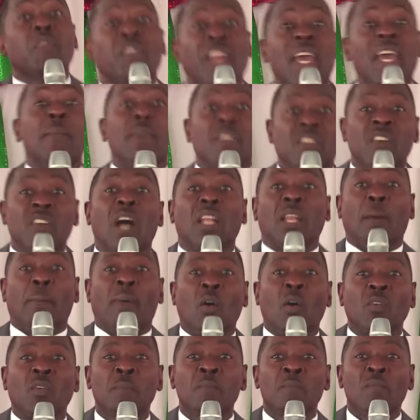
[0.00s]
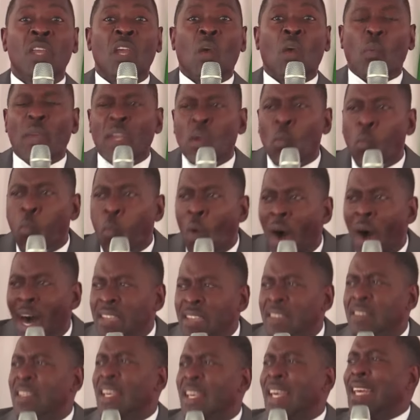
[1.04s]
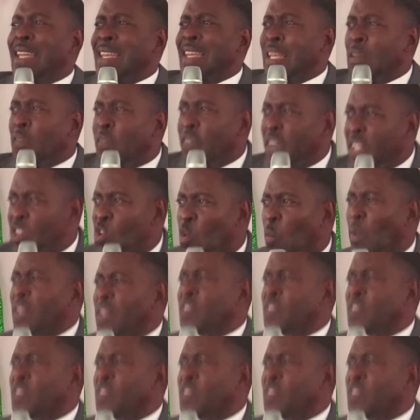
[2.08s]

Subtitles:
is all about. We want individuals to